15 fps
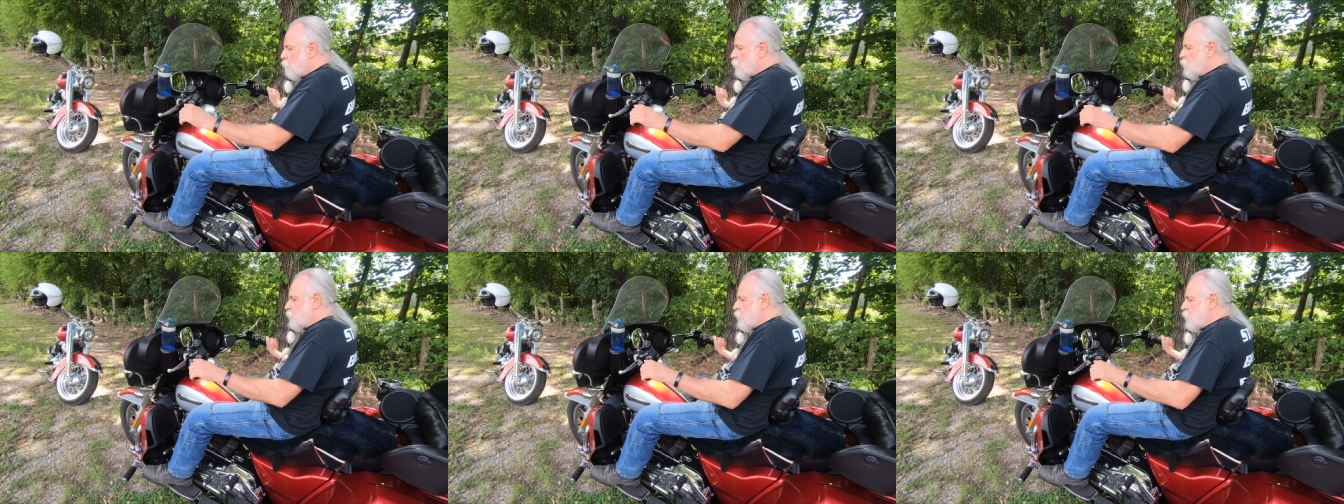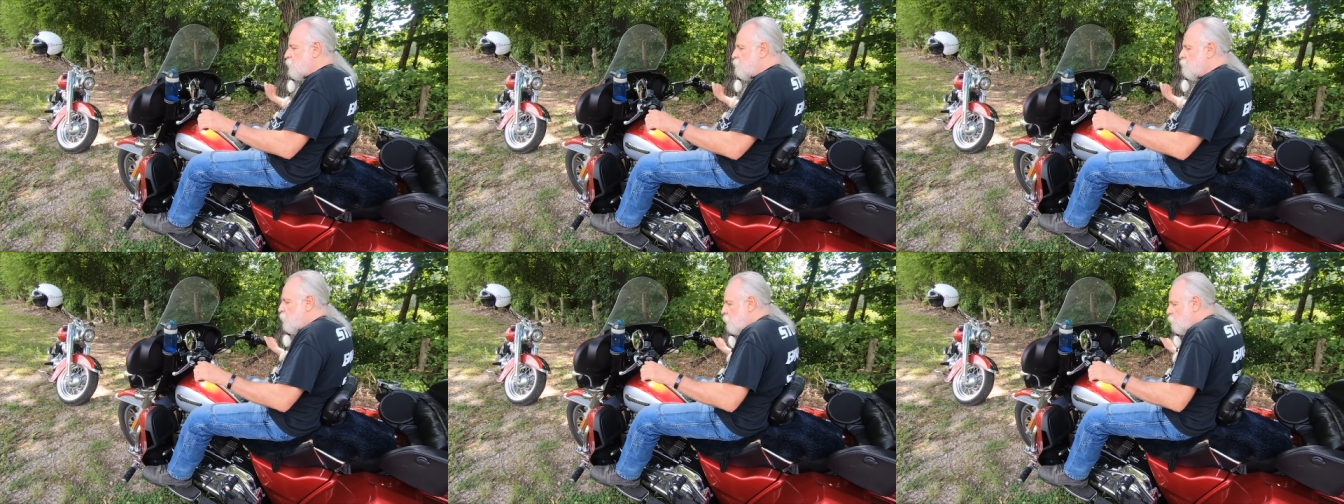But then
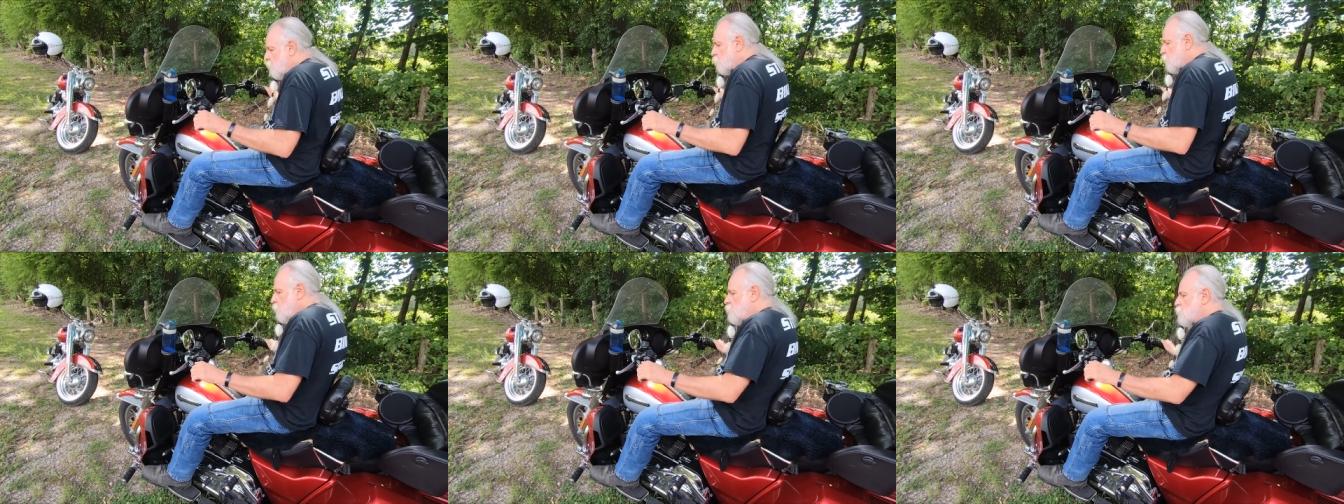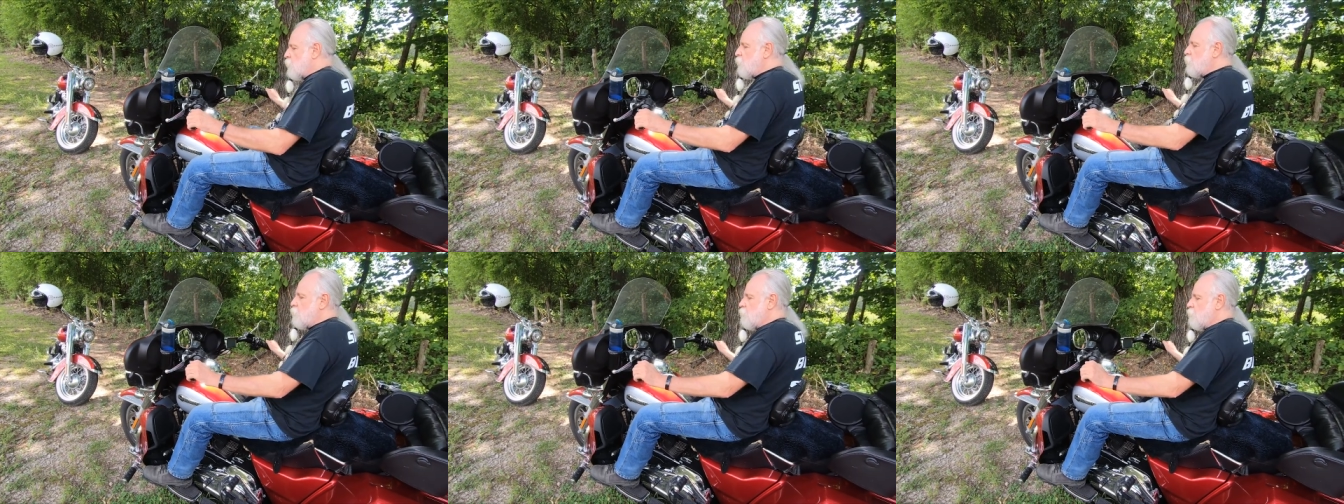if I'm
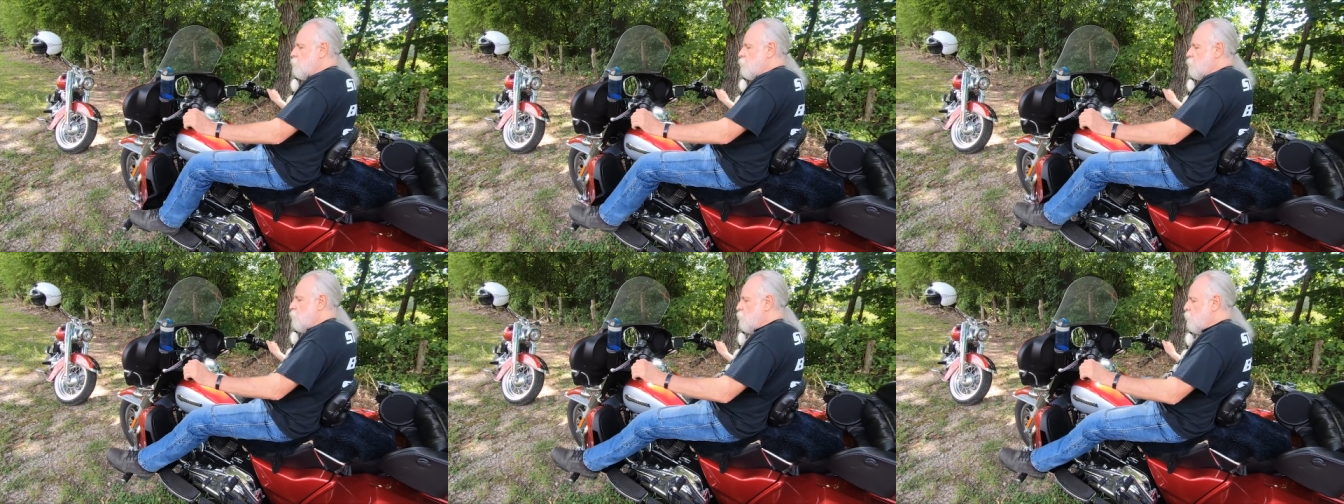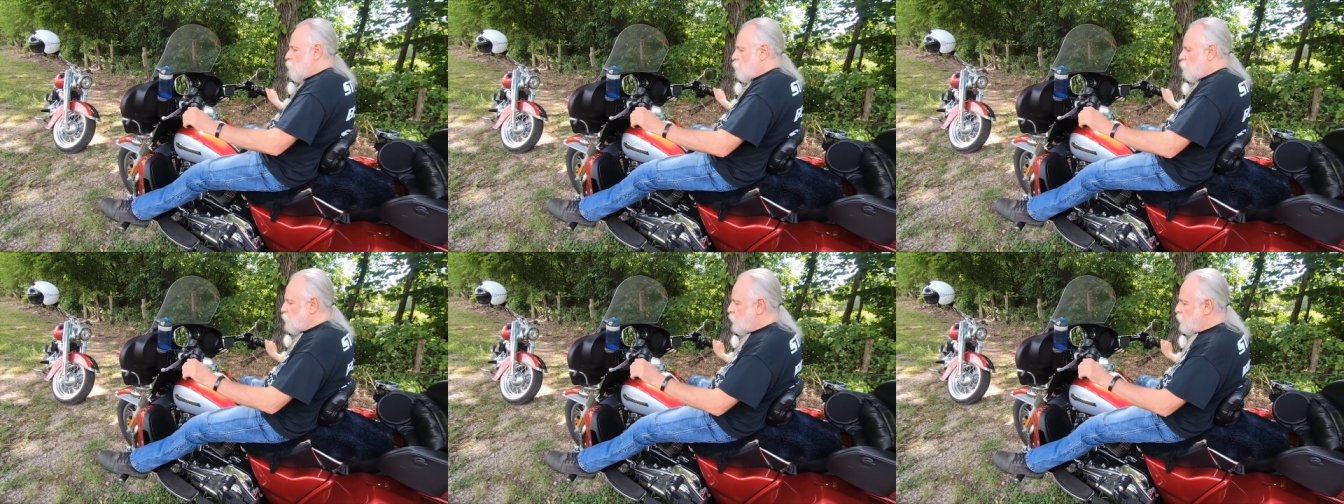cruising
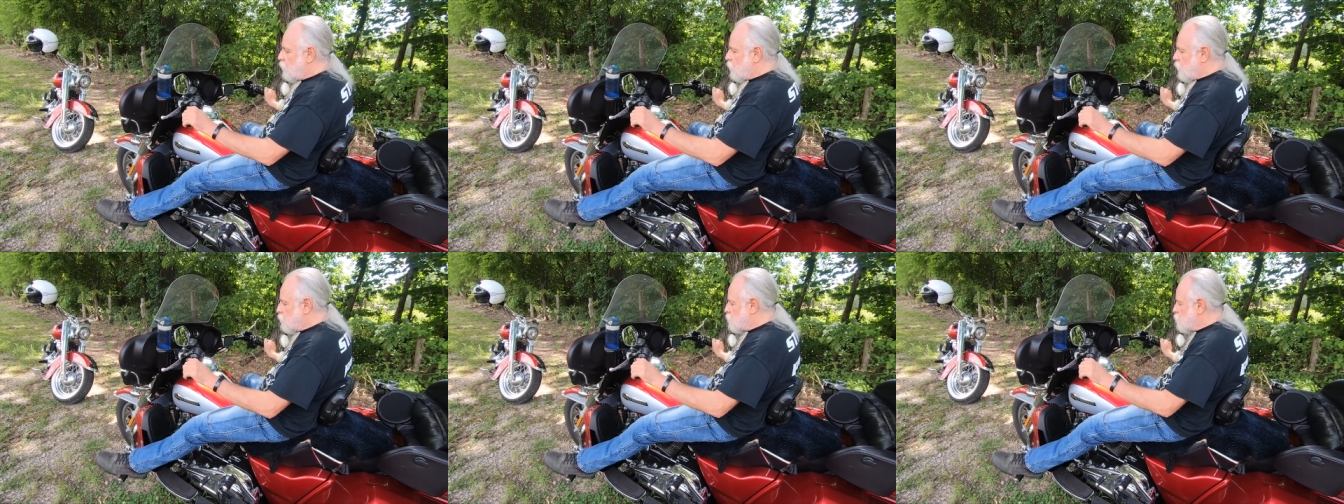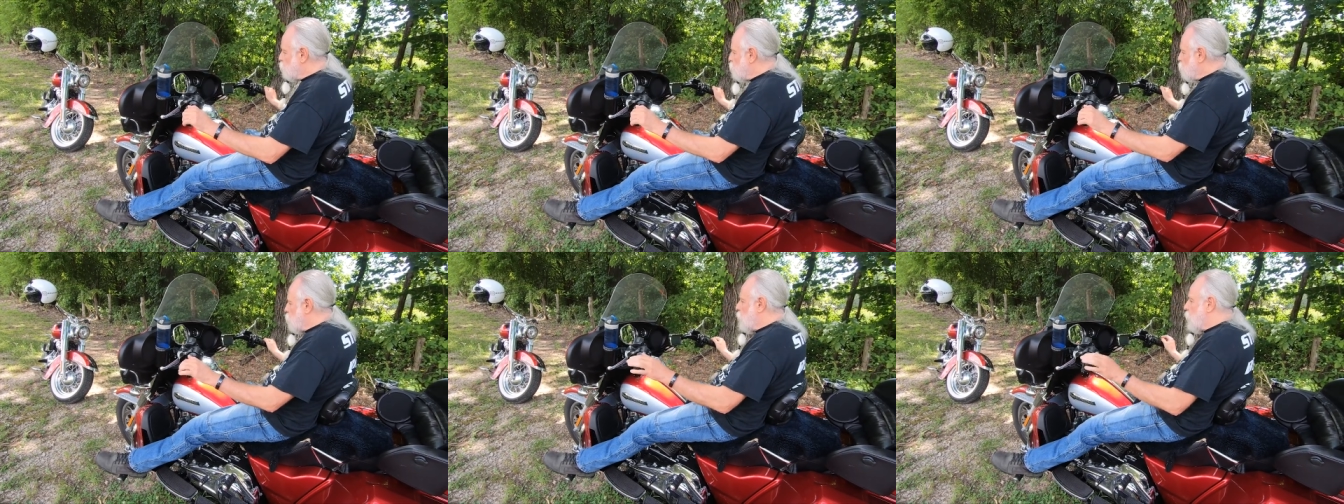or need to get some
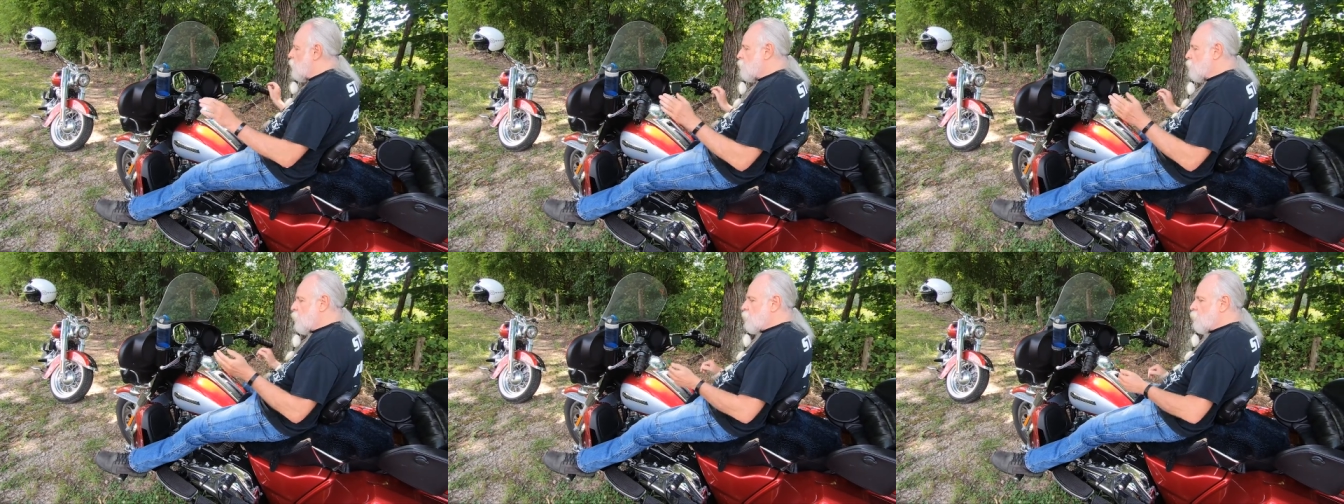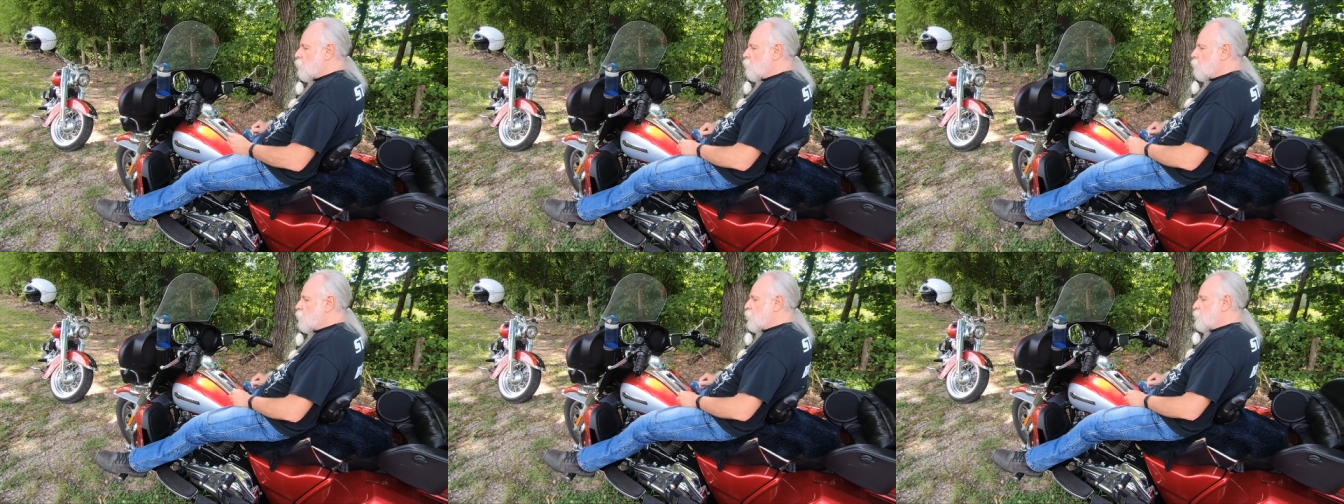more air, I can
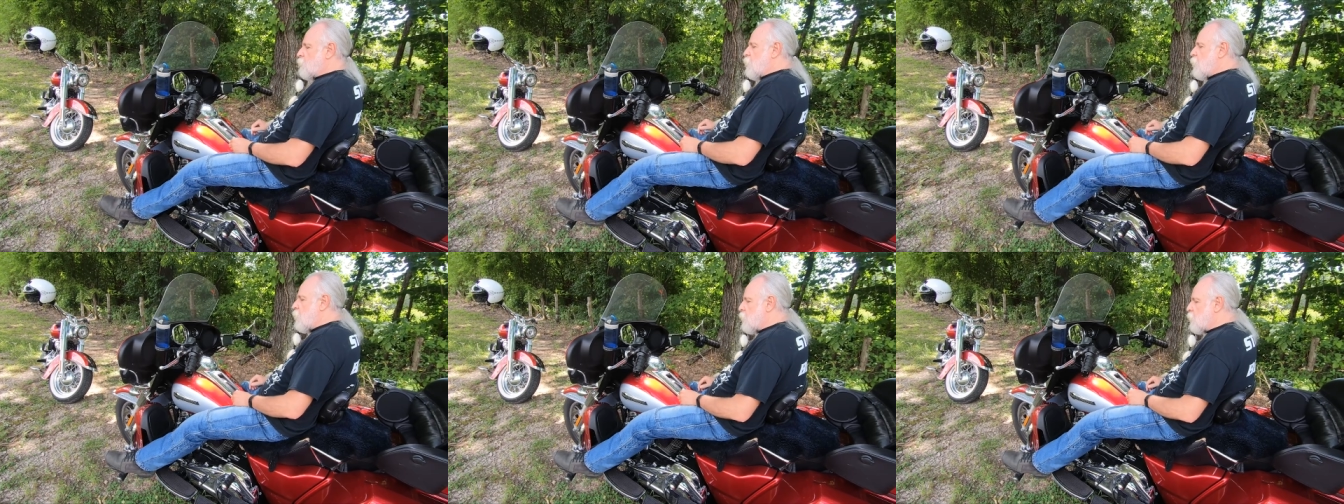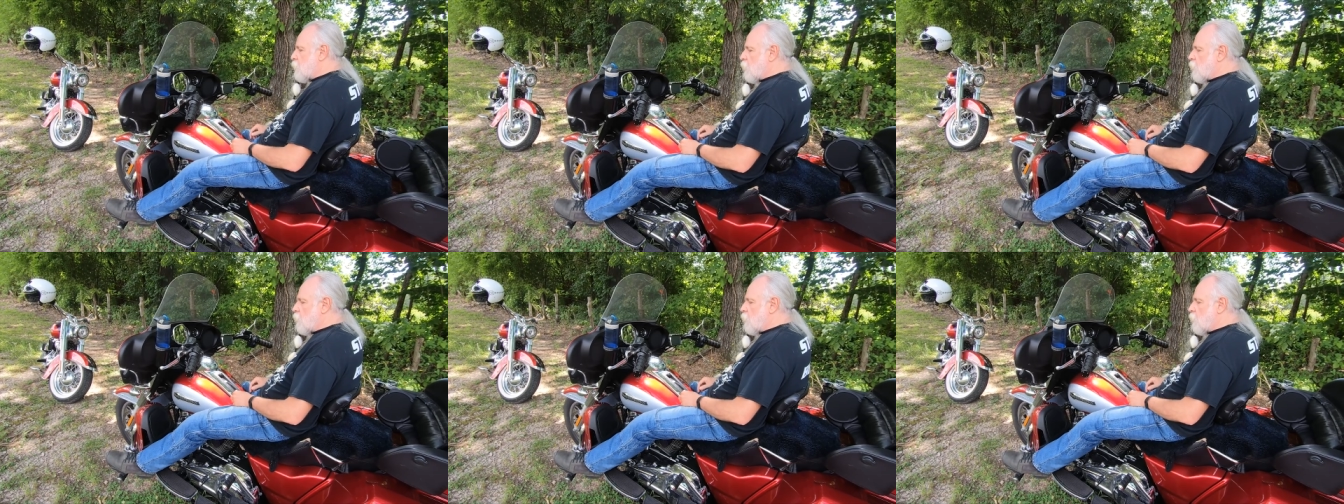go like that,